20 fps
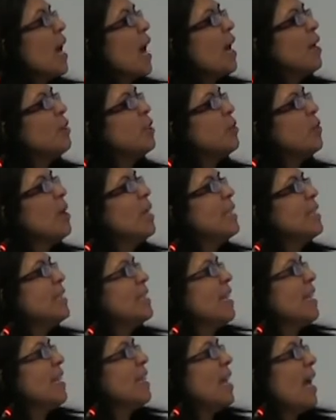I do want to
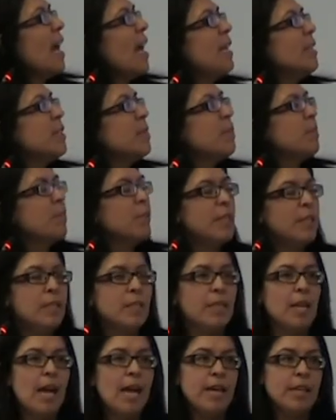say that this
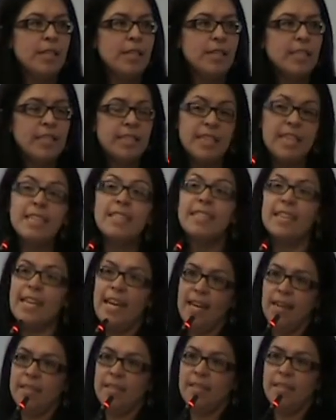is a
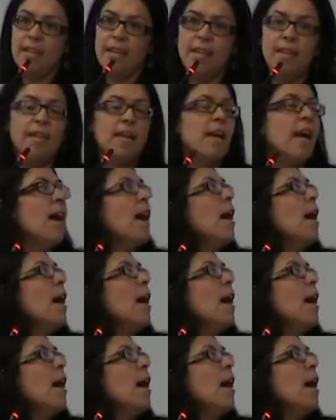case study,